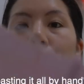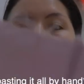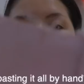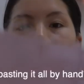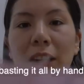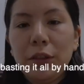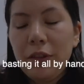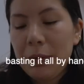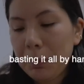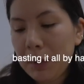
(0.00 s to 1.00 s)
with the actual
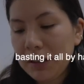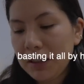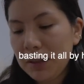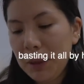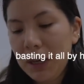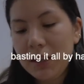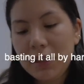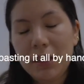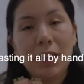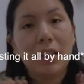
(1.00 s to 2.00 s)
fabric pieces
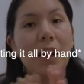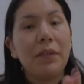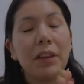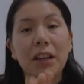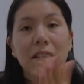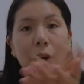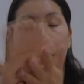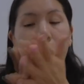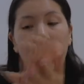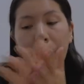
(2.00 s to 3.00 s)
because everything is like
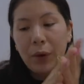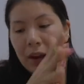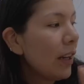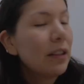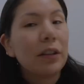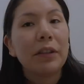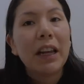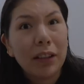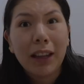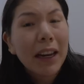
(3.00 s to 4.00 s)
it is already
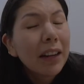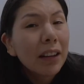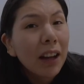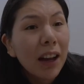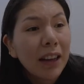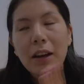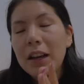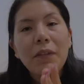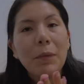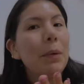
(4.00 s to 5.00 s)
9 o'clock. I
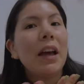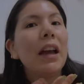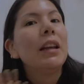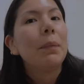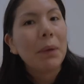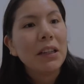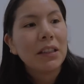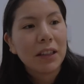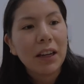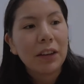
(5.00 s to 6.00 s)
haven't put any piece
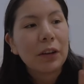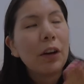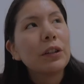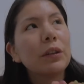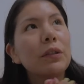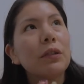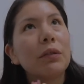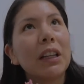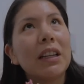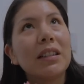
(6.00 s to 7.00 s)
together. Also, I just
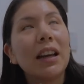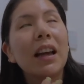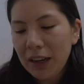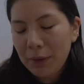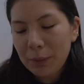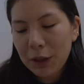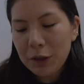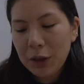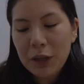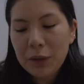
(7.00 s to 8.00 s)
realized like I'm gonna
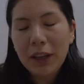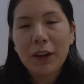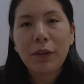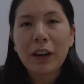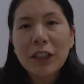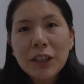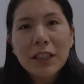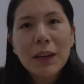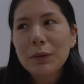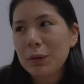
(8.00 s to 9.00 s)
try to do like French
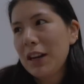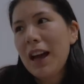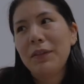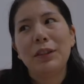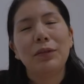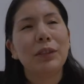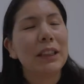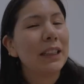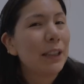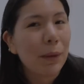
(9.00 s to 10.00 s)
seams, which I haven't
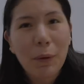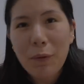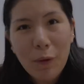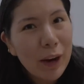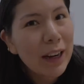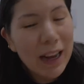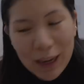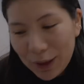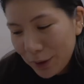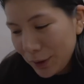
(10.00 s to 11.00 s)
really done beforehand
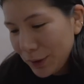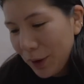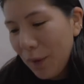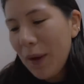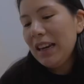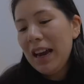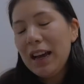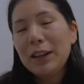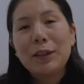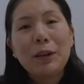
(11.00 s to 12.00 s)
either. So
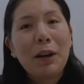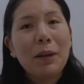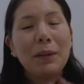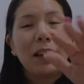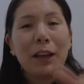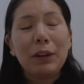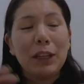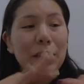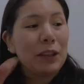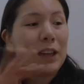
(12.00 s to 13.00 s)
yeah, sorry I'm not like really
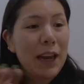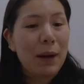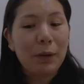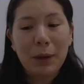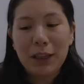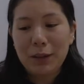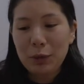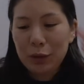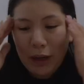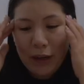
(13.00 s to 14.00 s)
talking to the camera because I'm
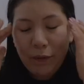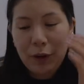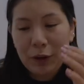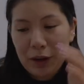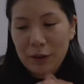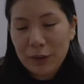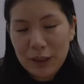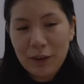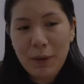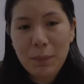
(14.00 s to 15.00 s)
just trying to figure out
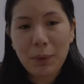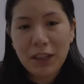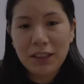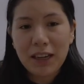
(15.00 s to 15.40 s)
stuff. My brain is kind